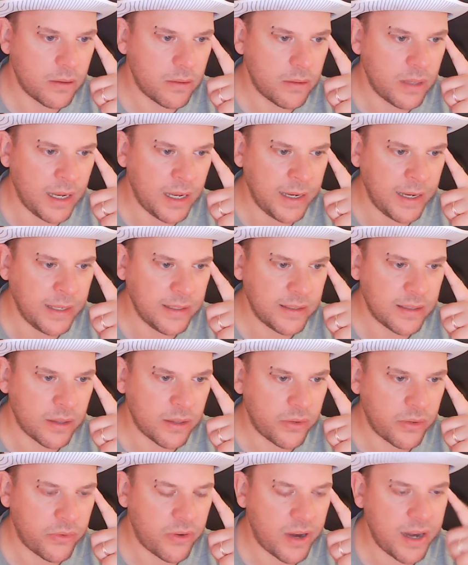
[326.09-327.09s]
the instant
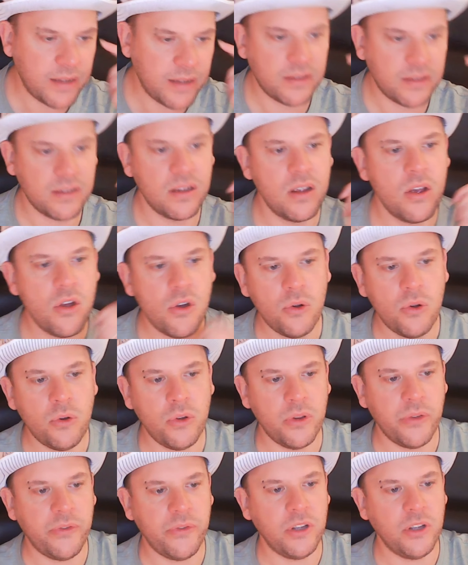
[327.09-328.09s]
threats or
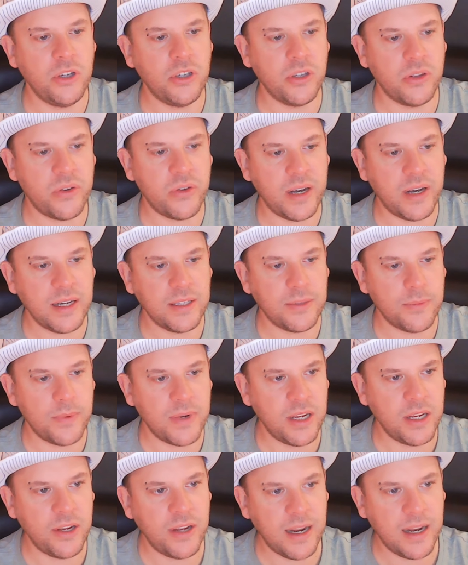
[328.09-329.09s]
the future threats when
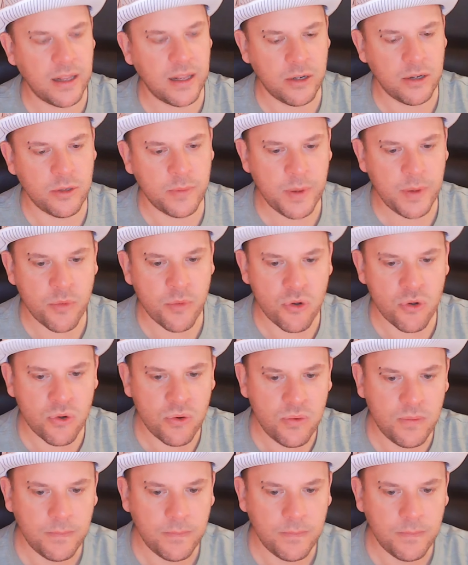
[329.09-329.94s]
you get a little bit more